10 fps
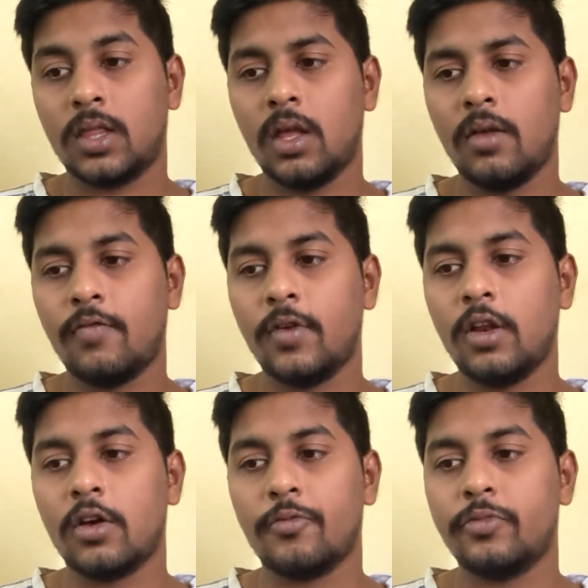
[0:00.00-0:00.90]
They
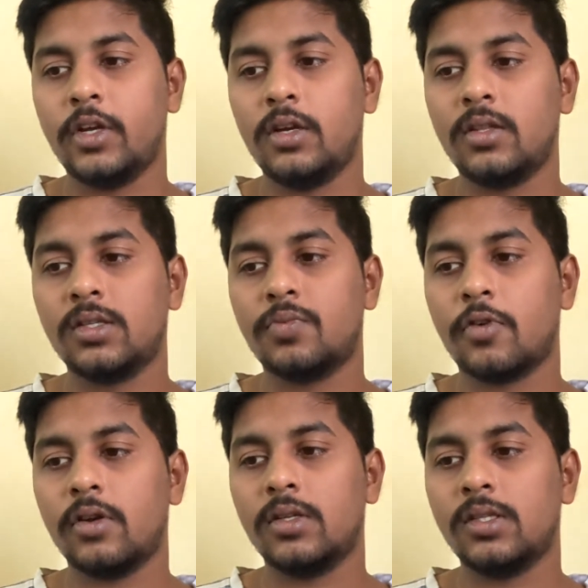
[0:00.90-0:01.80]
will update this
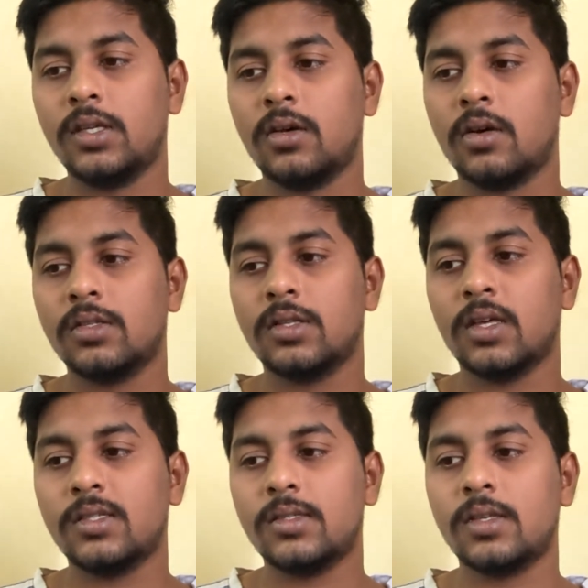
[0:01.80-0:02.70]
policy as
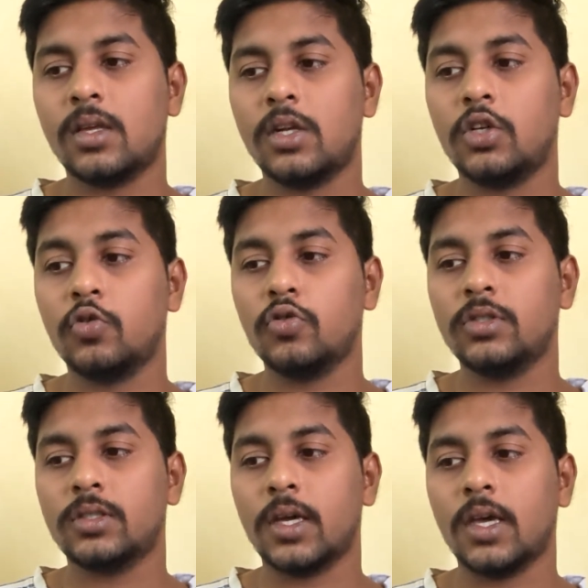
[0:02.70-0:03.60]
necessary to
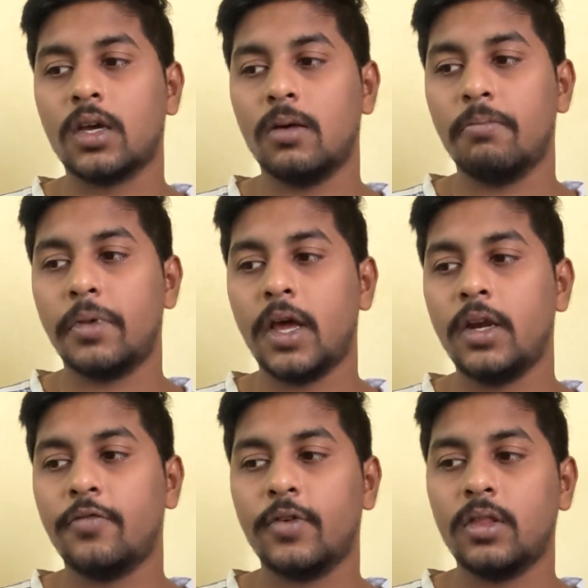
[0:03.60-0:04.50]
stay
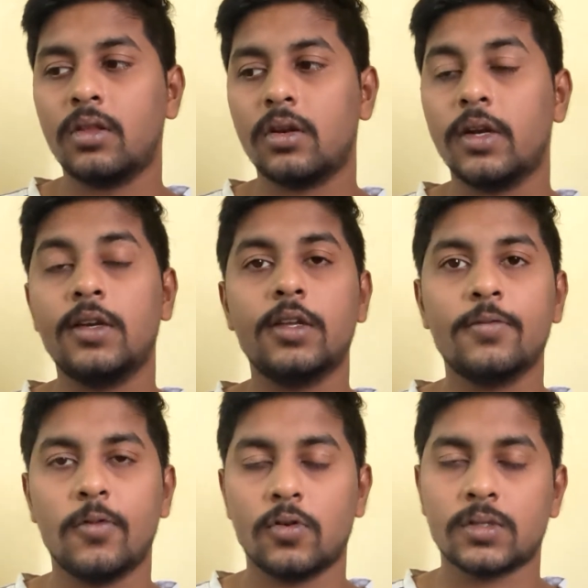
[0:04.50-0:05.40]
compliant with
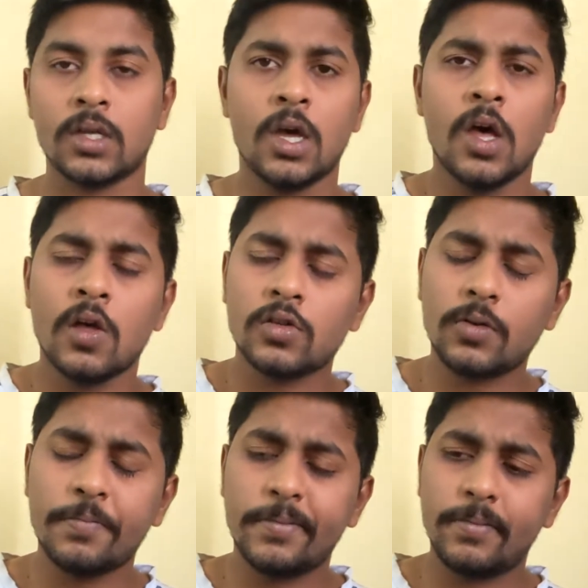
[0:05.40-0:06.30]
relative laws.
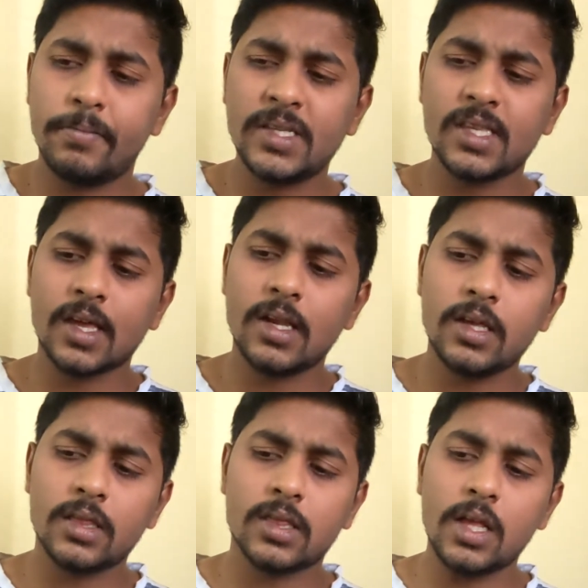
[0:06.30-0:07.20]
So
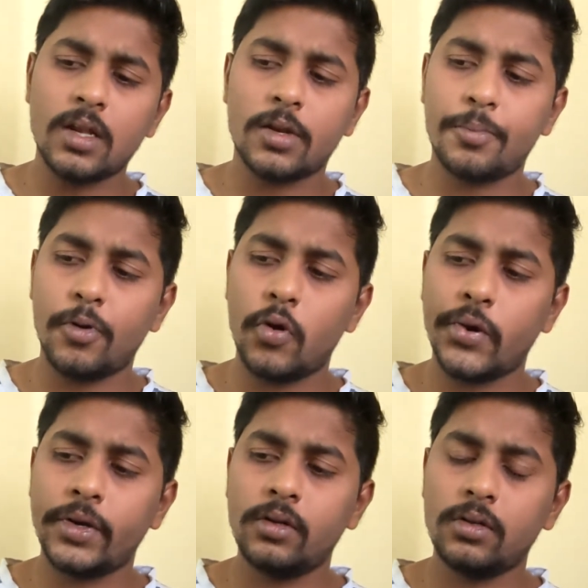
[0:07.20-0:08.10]
basically, they
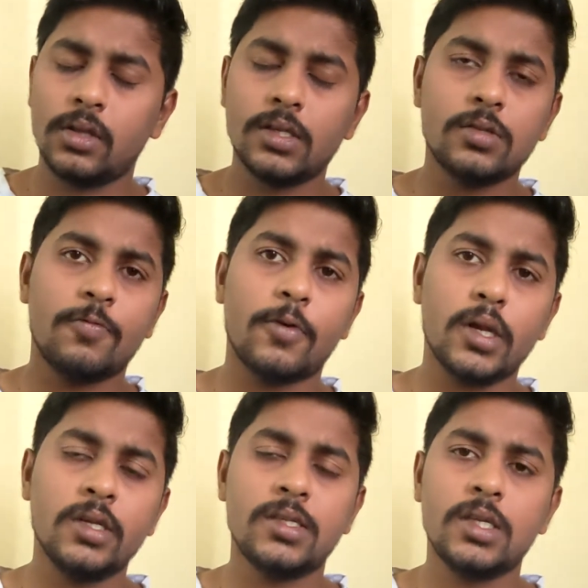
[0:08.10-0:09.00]
deployed this
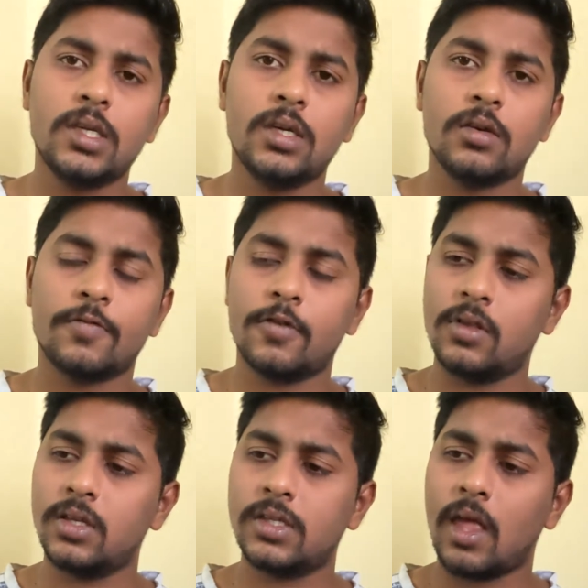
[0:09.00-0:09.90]
policy for
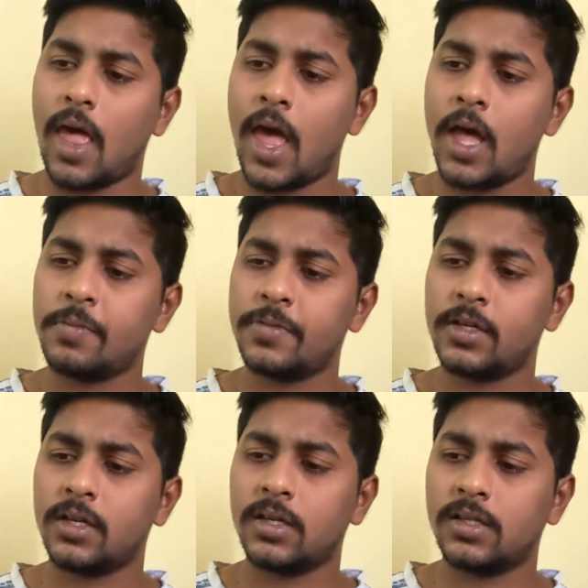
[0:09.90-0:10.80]
this app
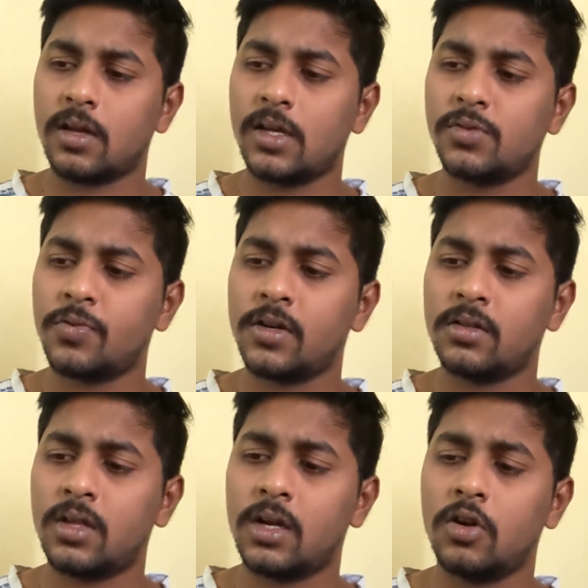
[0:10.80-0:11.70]
is as per
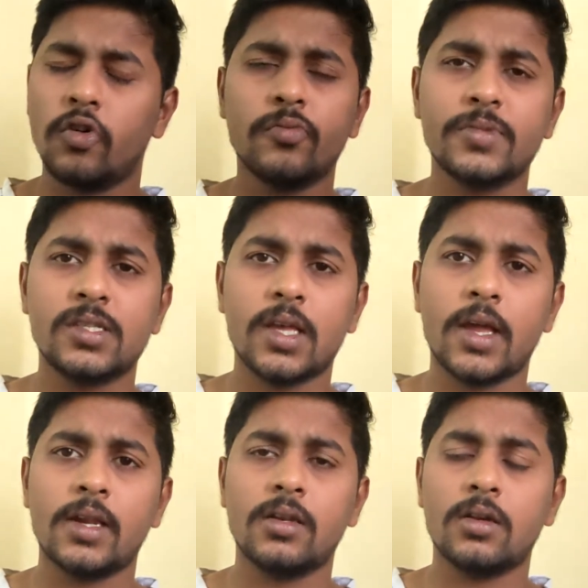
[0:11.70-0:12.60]
the norms
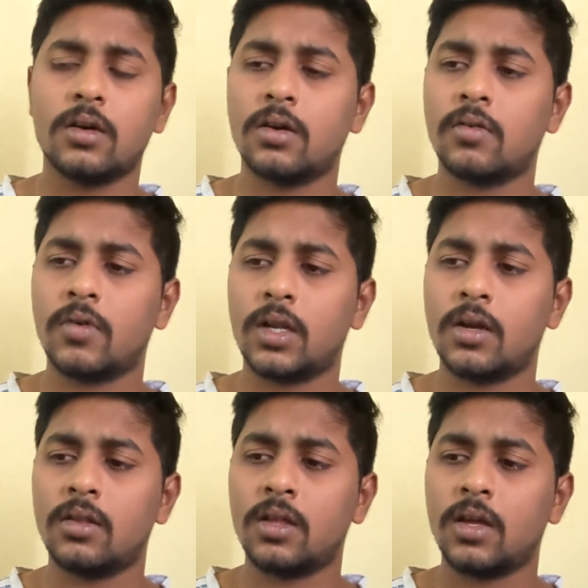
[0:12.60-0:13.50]
and what
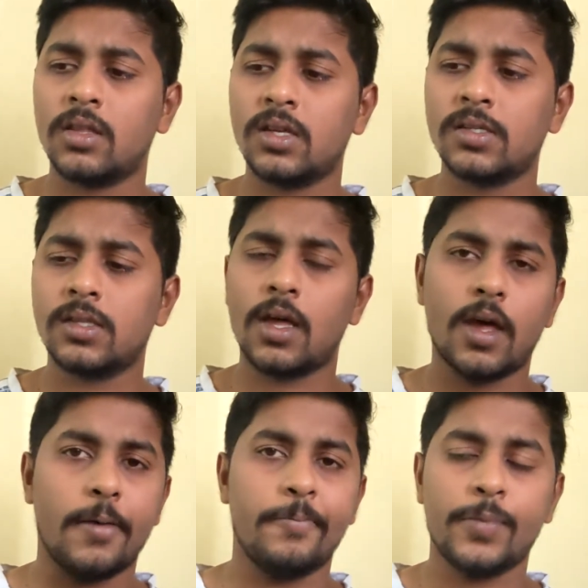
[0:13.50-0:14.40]
are the ethics they
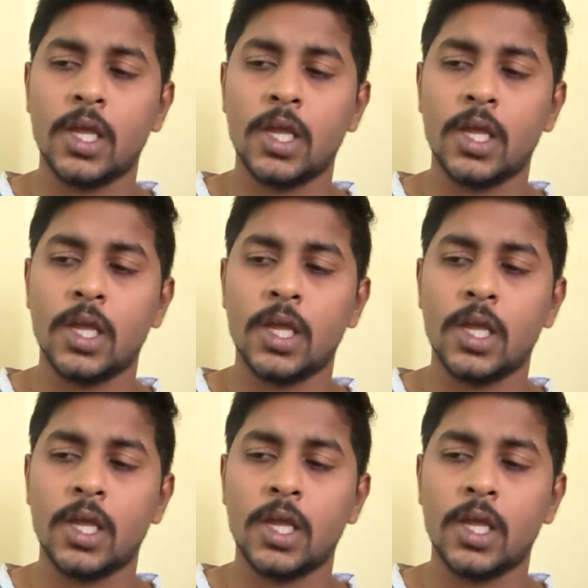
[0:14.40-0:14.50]
have.